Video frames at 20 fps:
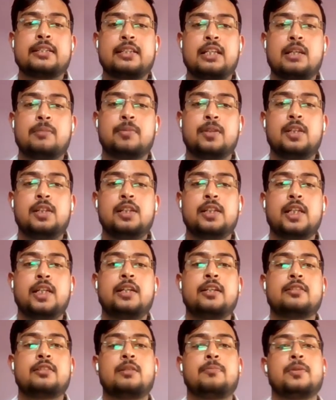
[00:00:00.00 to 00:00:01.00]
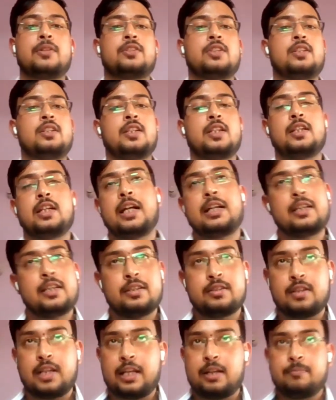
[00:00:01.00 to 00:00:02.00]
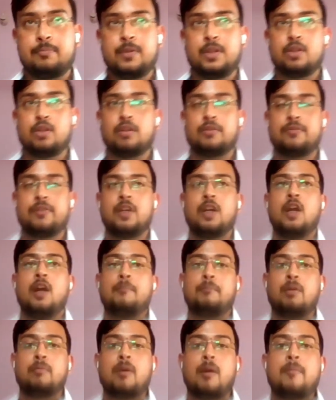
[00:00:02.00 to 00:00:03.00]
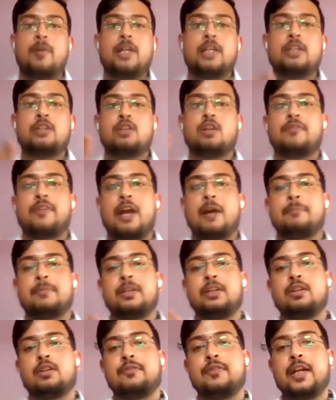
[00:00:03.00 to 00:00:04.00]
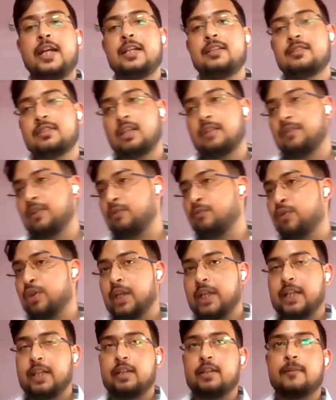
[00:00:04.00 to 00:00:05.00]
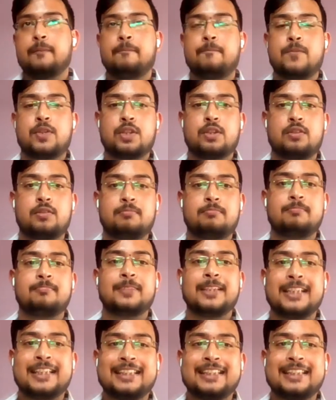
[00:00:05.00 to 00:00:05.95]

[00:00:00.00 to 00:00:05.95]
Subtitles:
is labeled, then it is represented as like P of probability of happening of X given Y. So